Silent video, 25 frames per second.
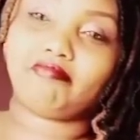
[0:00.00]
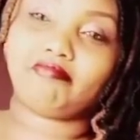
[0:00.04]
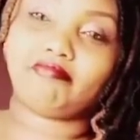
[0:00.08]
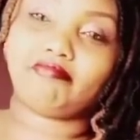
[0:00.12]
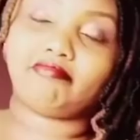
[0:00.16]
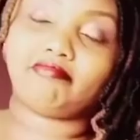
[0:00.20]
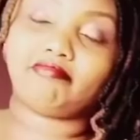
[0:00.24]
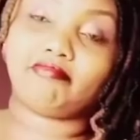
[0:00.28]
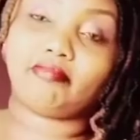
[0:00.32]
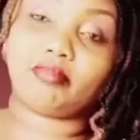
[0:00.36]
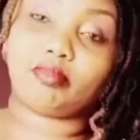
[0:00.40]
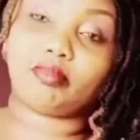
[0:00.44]

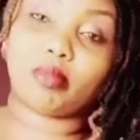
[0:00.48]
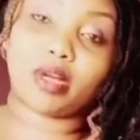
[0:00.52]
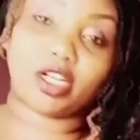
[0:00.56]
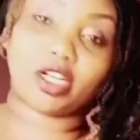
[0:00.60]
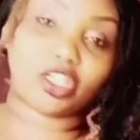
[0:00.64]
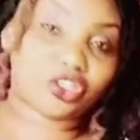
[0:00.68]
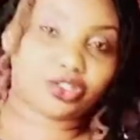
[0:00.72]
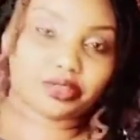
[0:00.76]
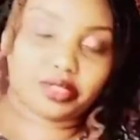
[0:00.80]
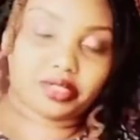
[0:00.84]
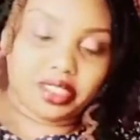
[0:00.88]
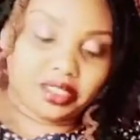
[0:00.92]

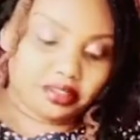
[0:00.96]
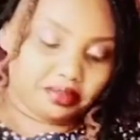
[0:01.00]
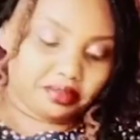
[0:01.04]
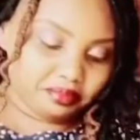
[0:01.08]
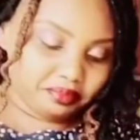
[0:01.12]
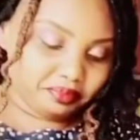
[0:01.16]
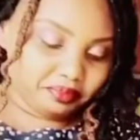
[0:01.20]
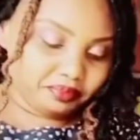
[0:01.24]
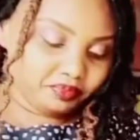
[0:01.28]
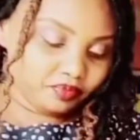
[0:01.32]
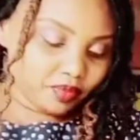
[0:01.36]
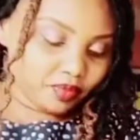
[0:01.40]
margarine,
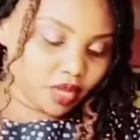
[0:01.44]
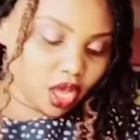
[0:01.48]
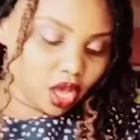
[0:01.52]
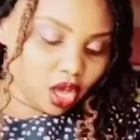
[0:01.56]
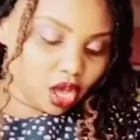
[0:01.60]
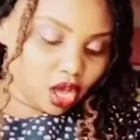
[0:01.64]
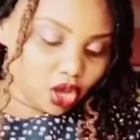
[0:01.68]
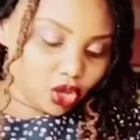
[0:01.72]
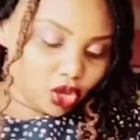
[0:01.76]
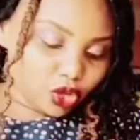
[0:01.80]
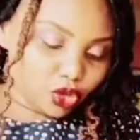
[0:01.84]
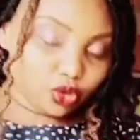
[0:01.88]

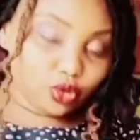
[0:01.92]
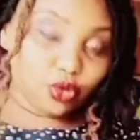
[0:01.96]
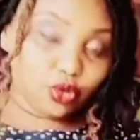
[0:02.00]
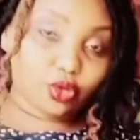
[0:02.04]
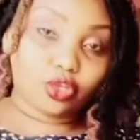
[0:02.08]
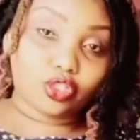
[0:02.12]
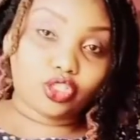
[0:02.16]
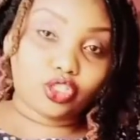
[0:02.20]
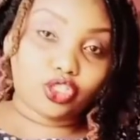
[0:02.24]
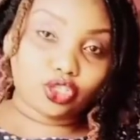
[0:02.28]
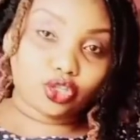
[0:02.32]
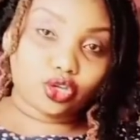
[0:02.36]
you're
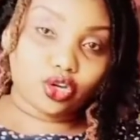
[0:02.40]
good to